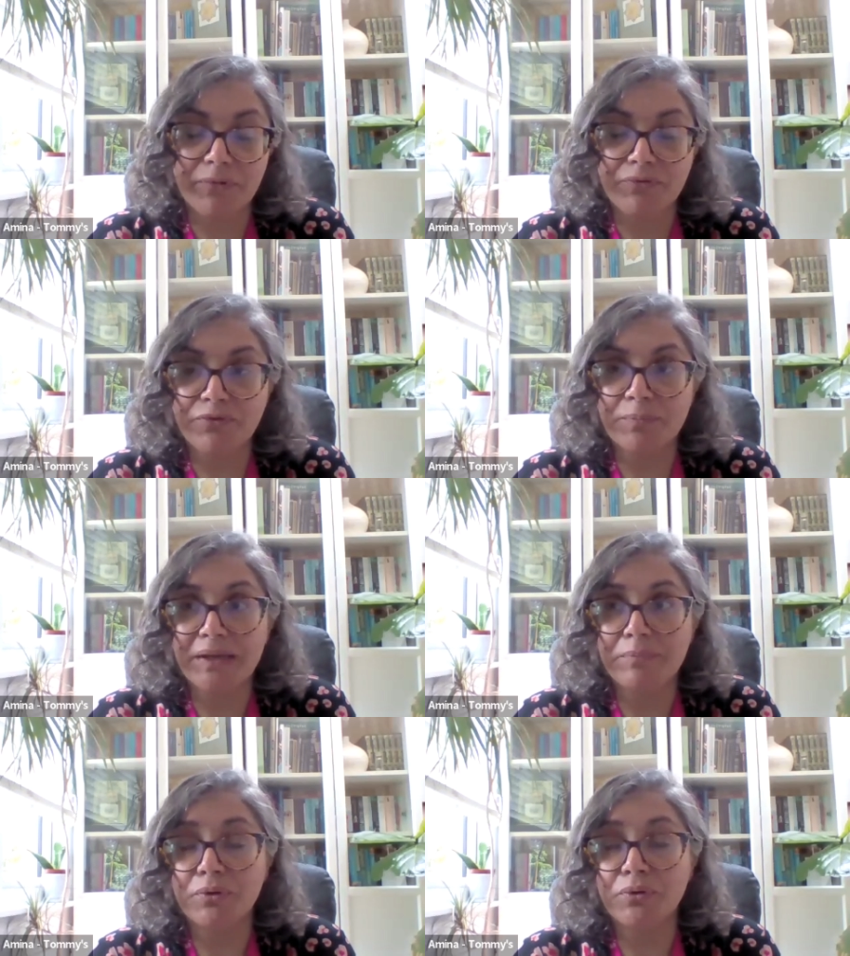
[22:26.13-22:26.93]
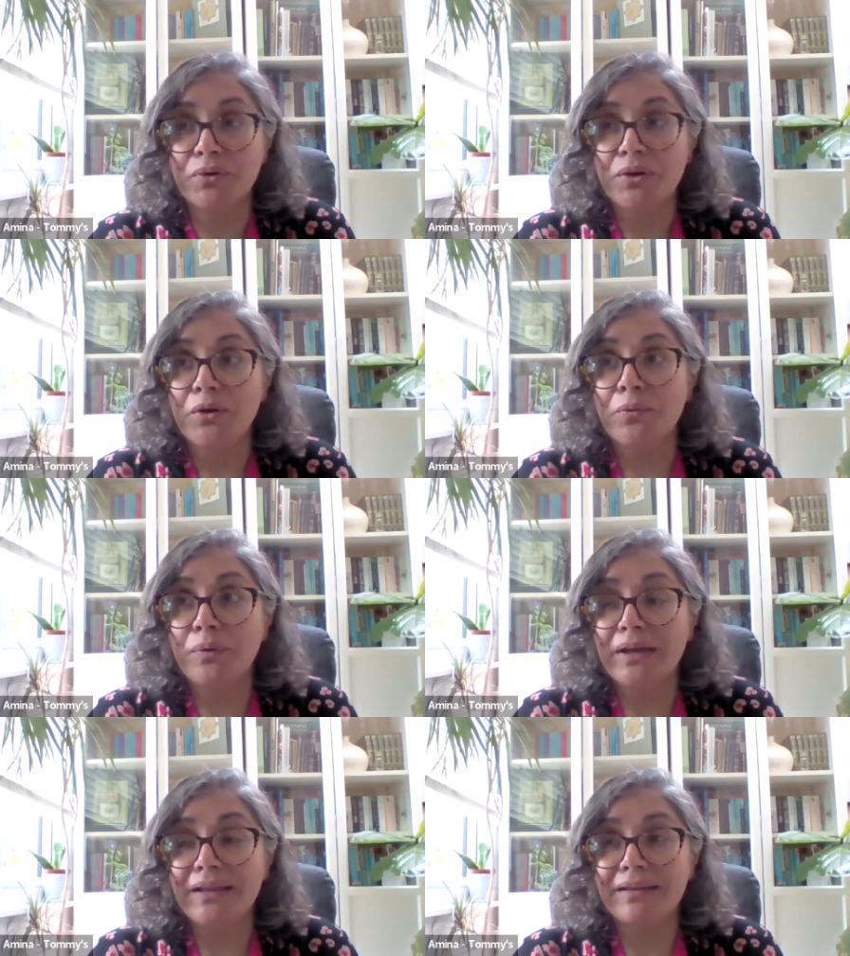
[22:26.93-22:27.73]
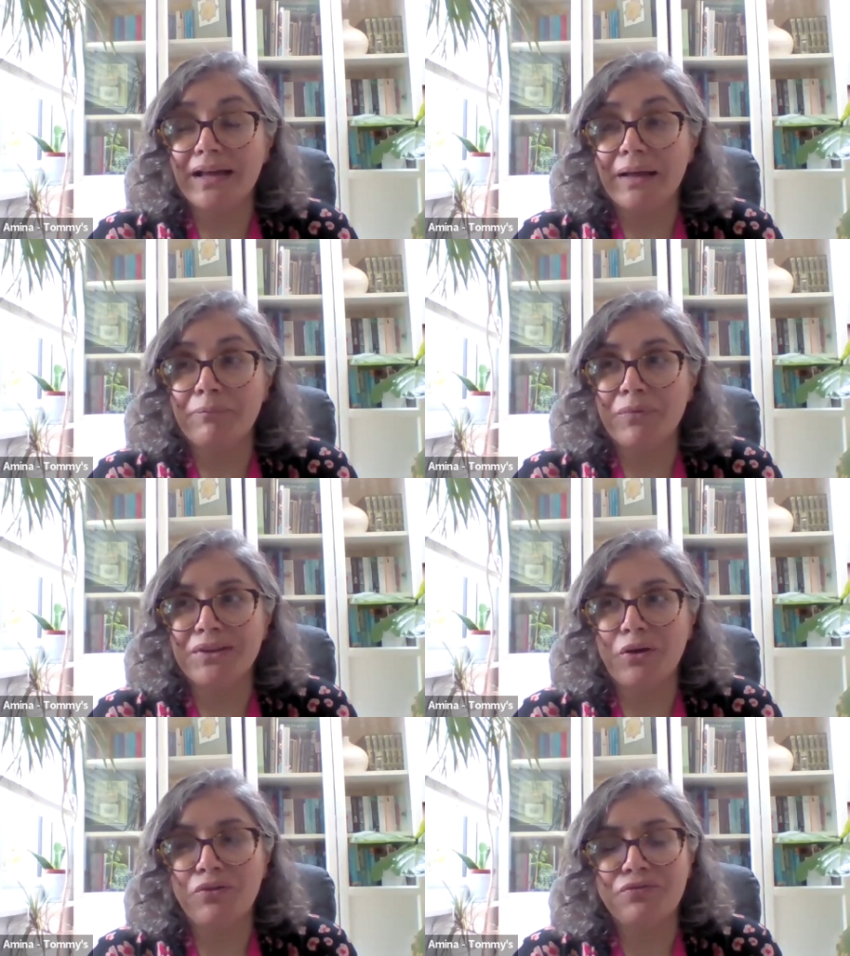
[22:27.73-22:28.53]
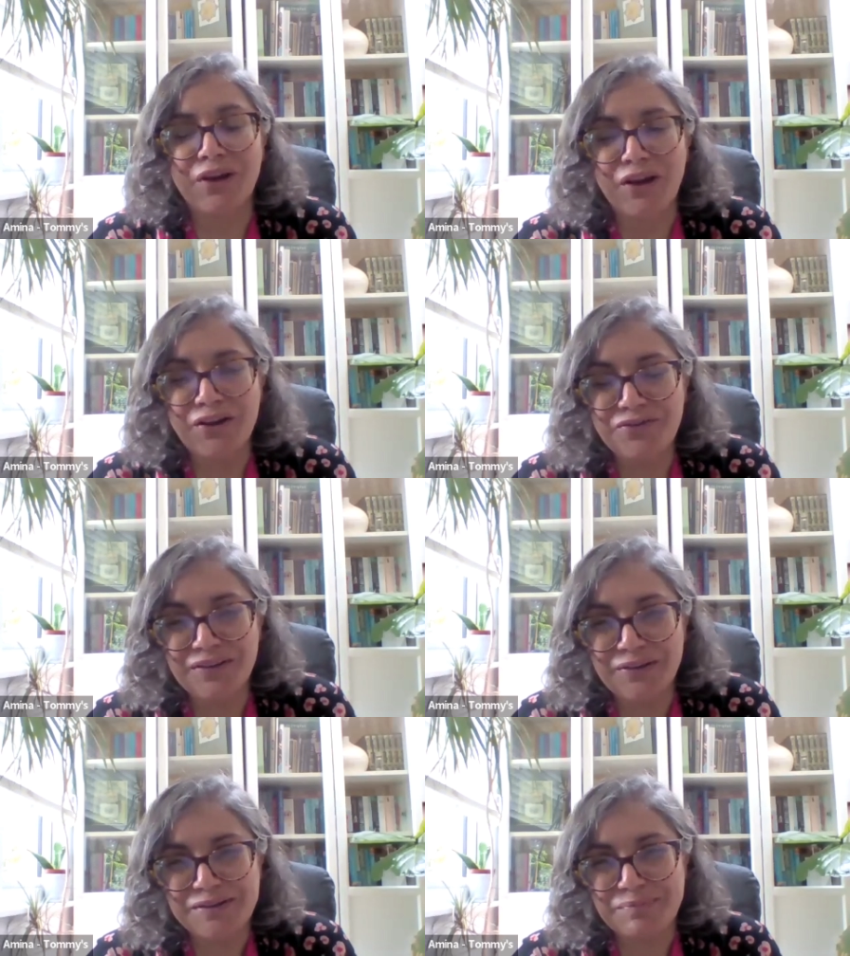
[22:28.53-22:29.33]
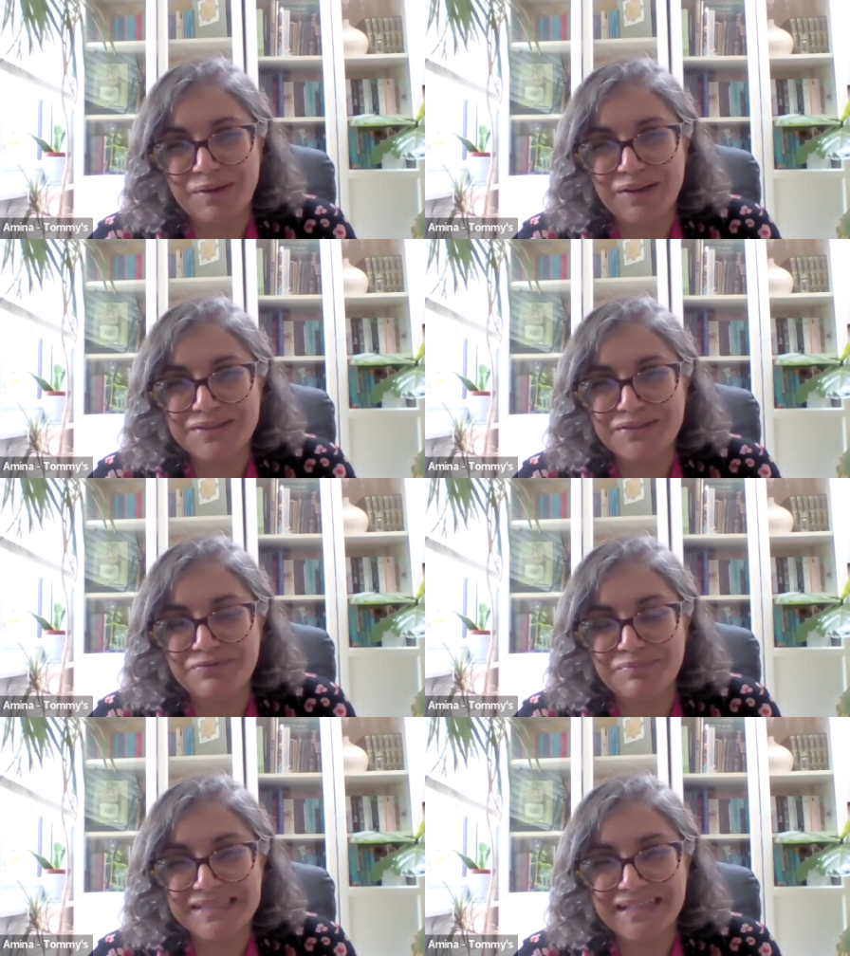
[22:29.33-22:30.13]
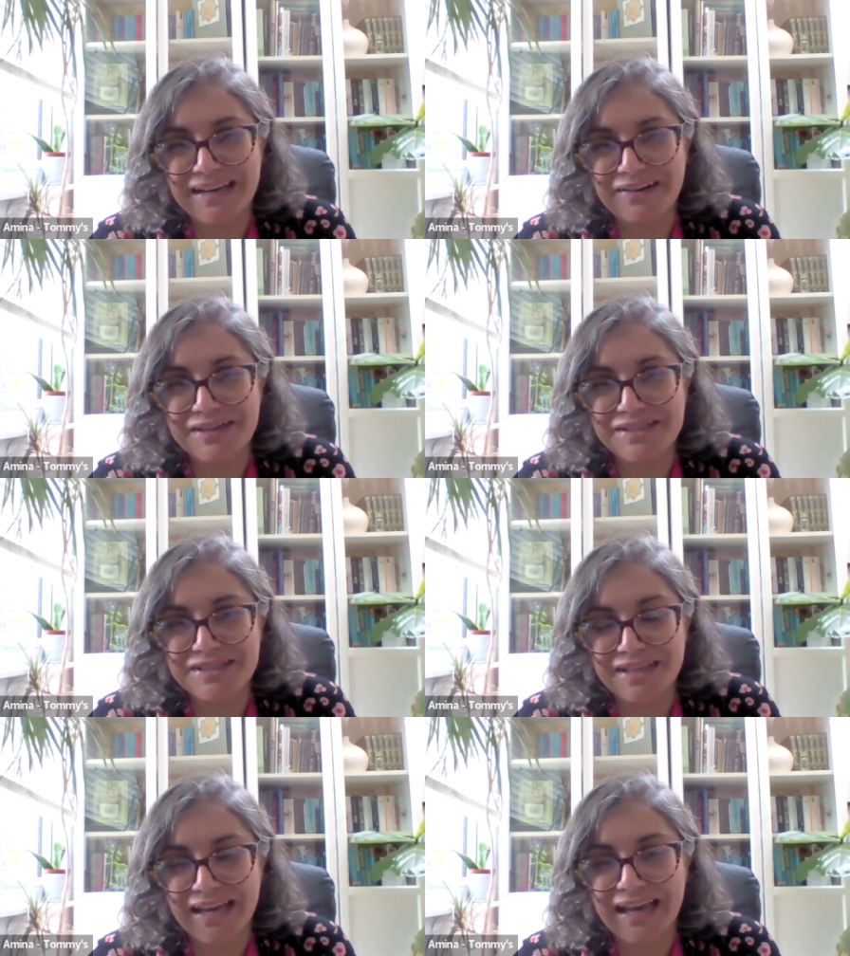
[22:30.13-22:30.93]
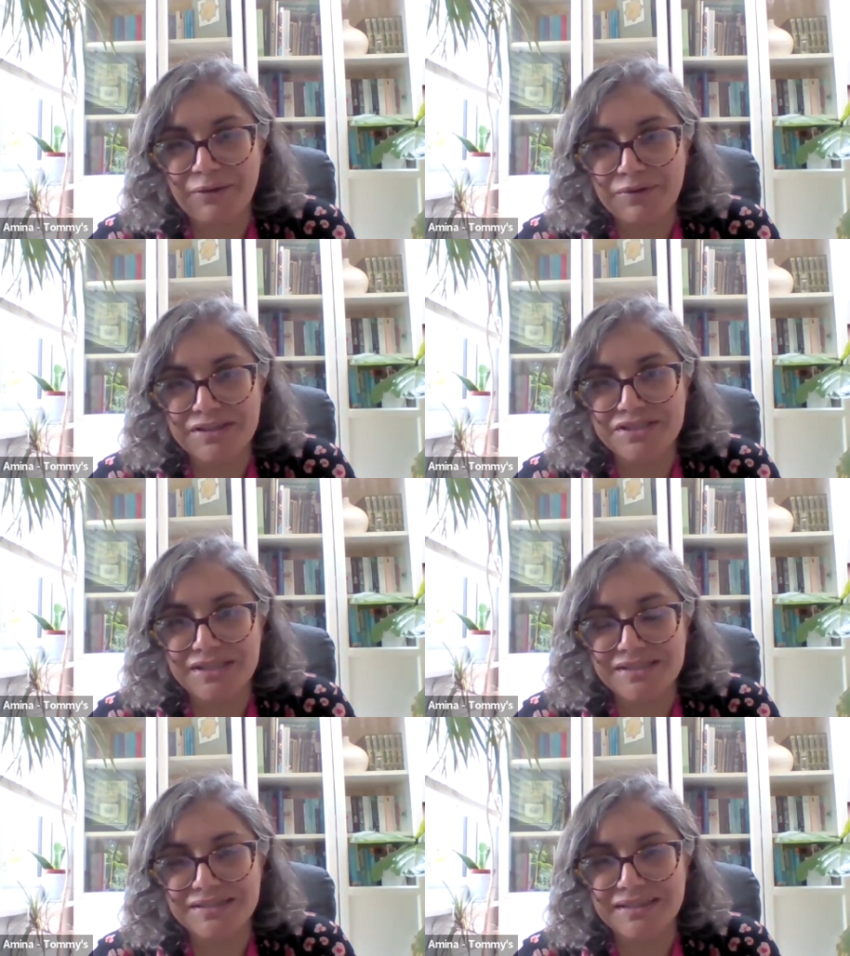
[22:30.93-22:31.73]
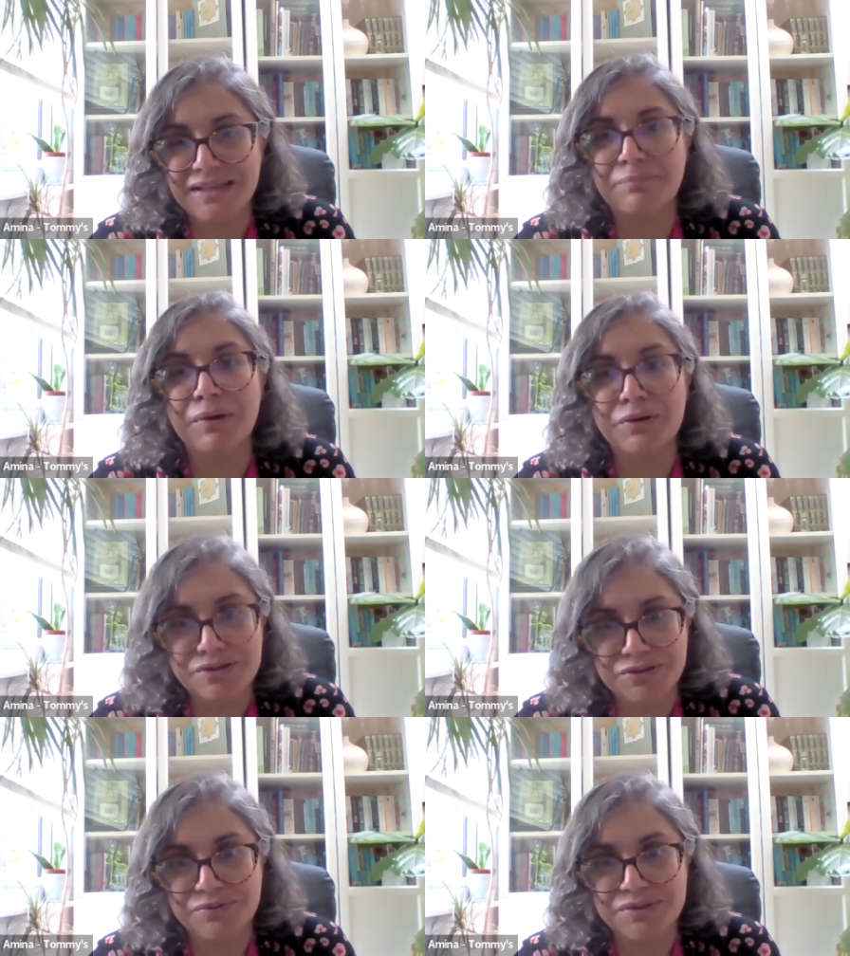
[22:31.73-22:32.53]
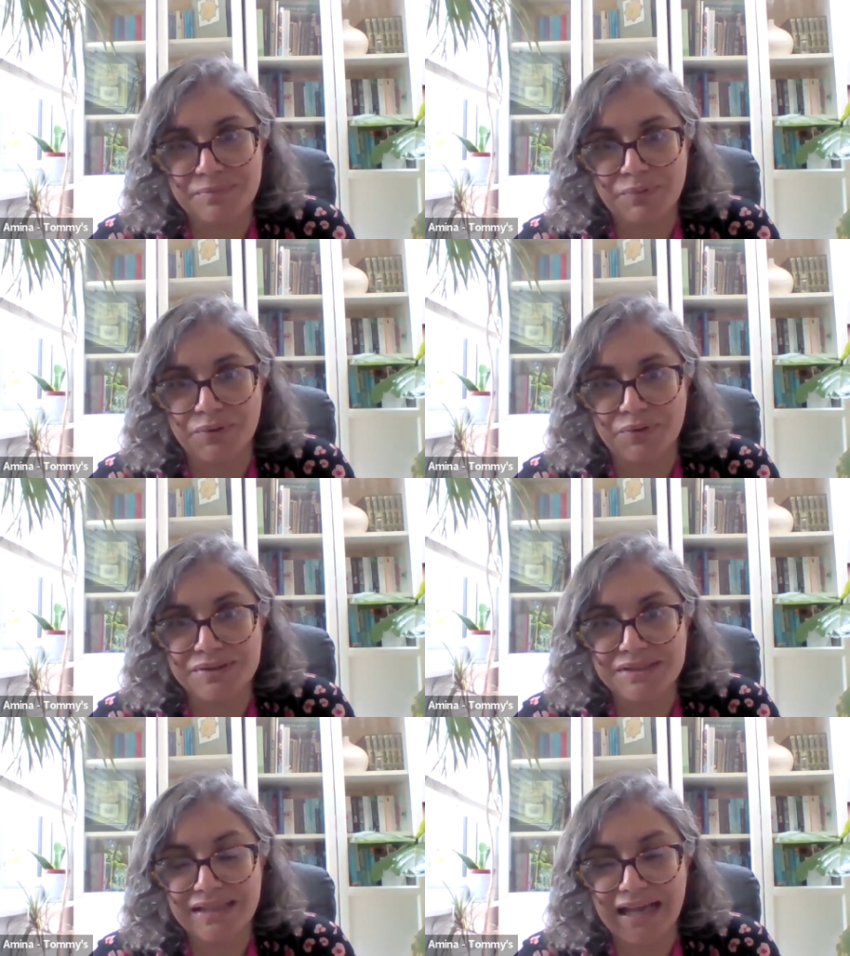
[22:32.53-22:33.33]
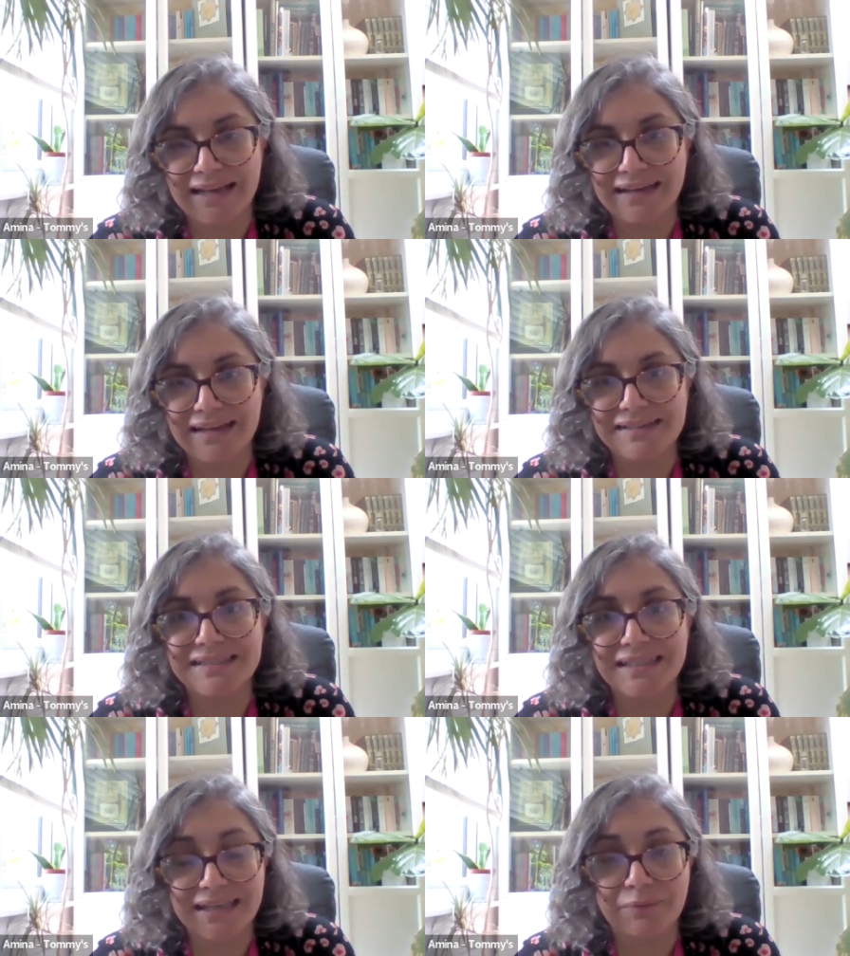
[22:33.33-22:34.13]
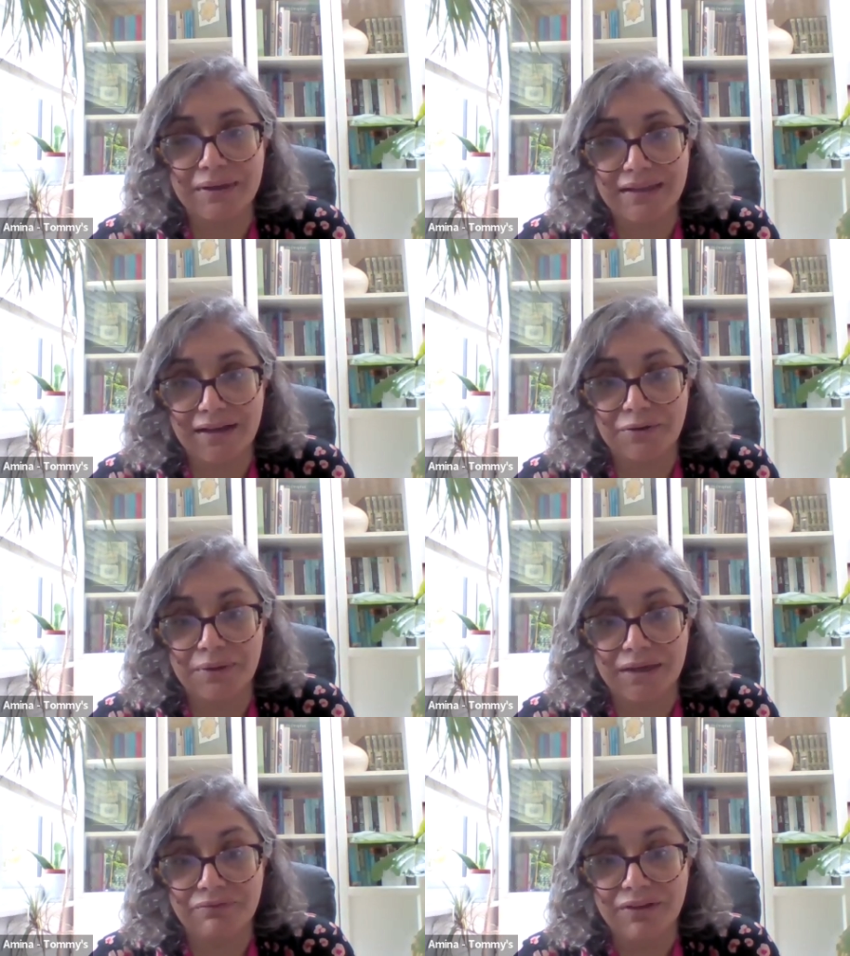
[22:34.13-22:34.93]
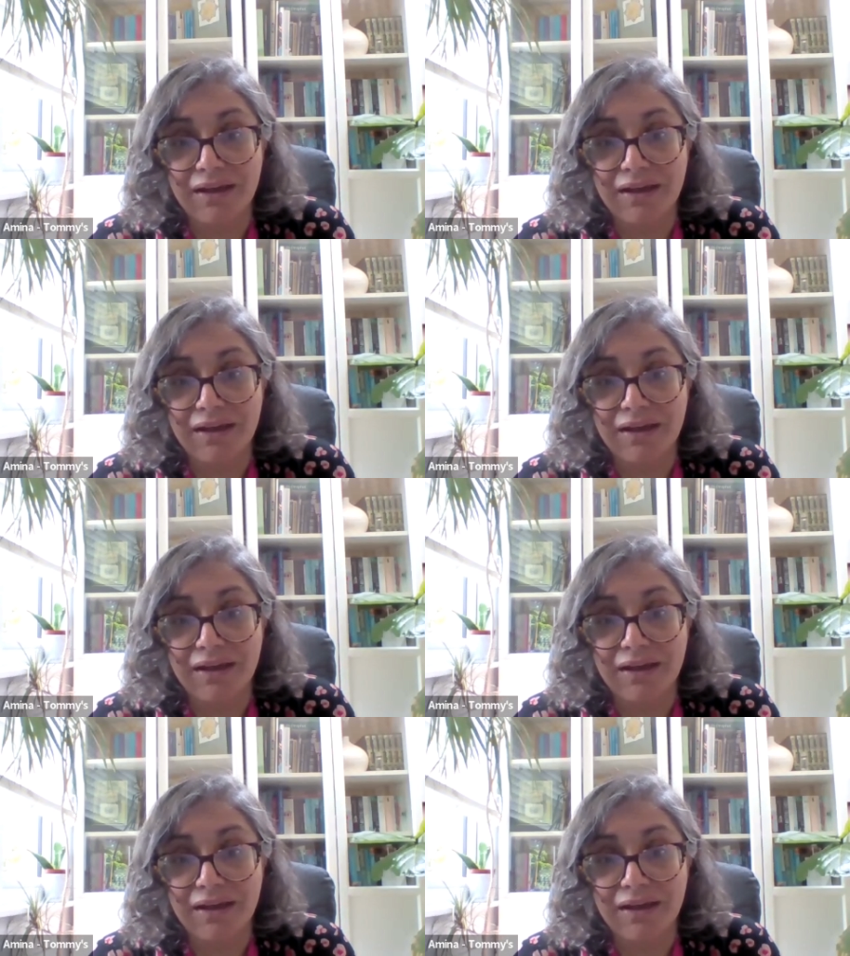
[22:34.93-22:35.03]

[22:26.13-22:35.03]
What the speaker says: for people with the often overlooked part of miscarriage care, which is the emotional support and dealing with that grief.